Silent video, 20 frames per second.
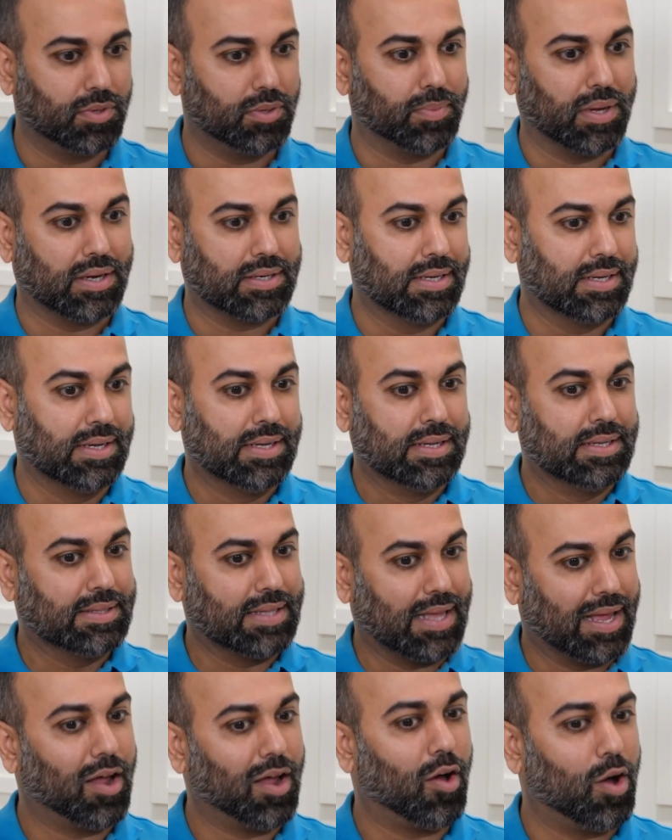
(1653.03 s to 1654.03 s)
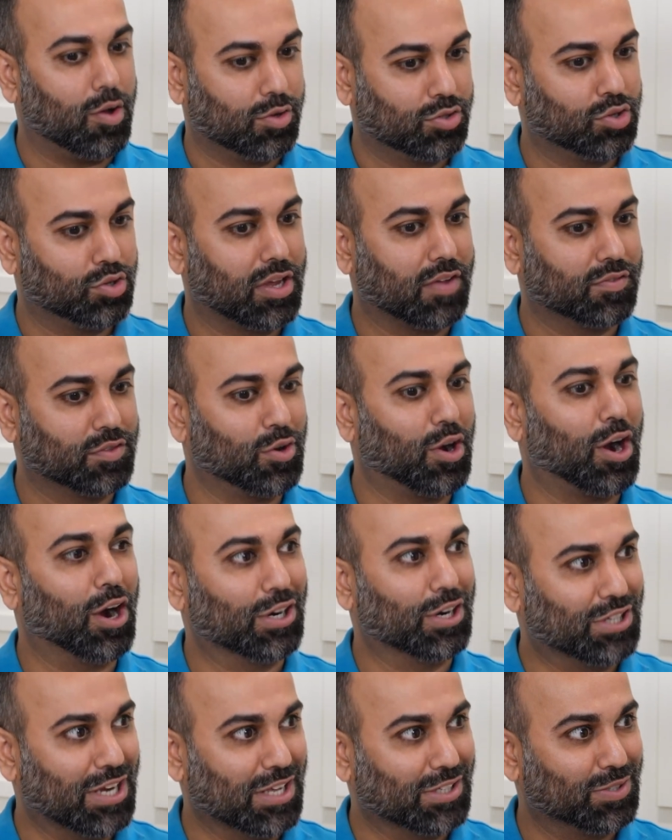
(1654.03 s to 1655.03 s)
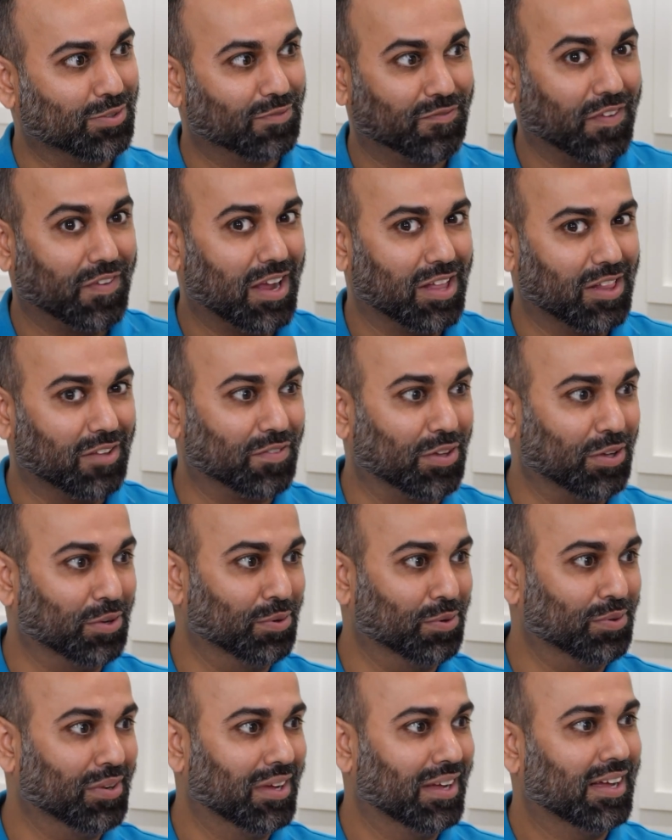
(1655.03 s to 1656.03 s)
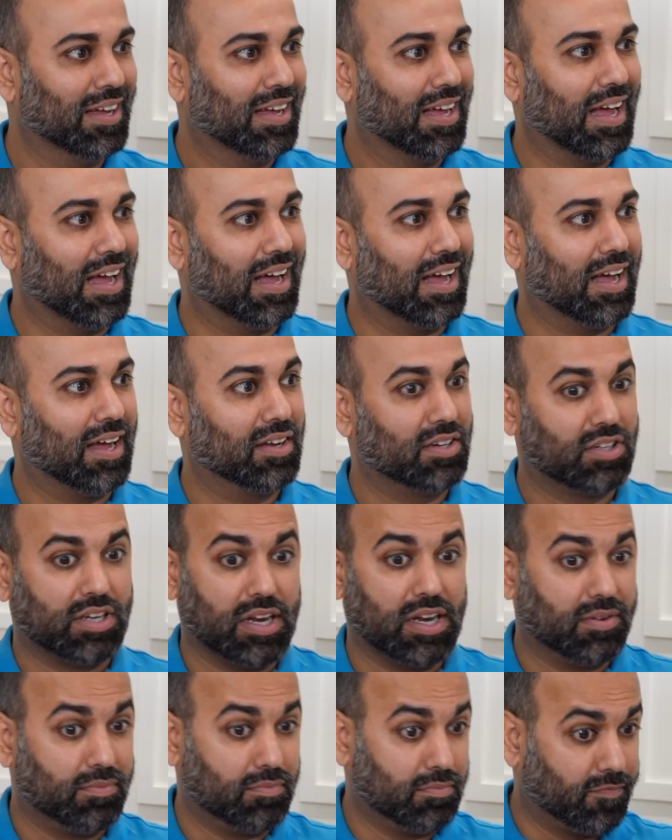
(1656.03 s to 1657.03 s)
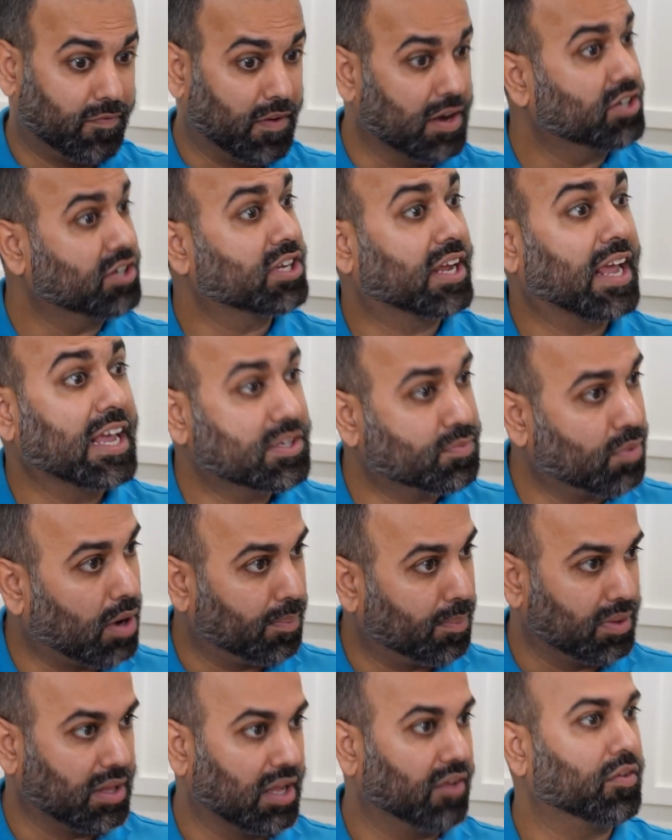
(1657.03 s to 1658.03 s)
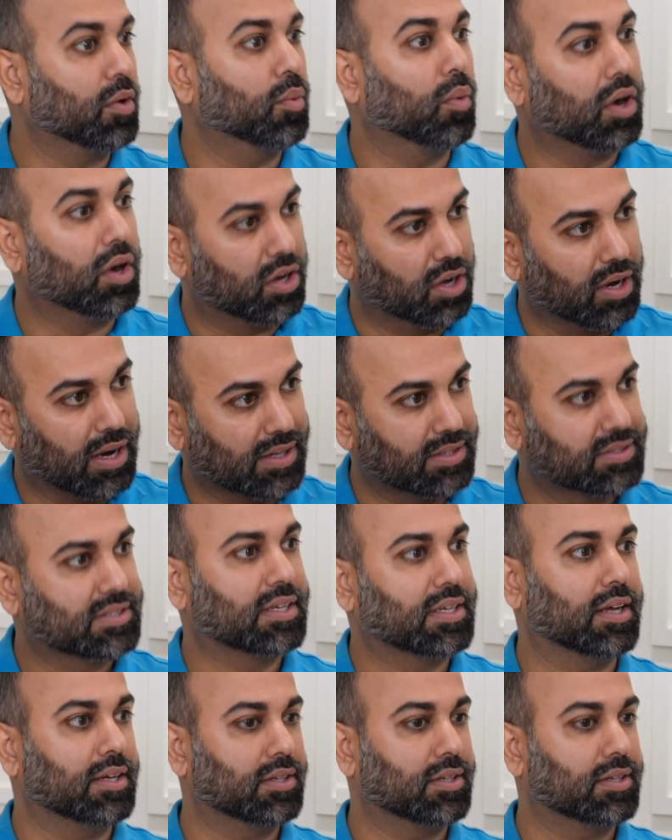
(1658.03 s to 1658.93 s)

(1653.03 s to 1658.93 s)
But that also gives you a hard chance to fail if you didn't finish the case properly, if you weren't good at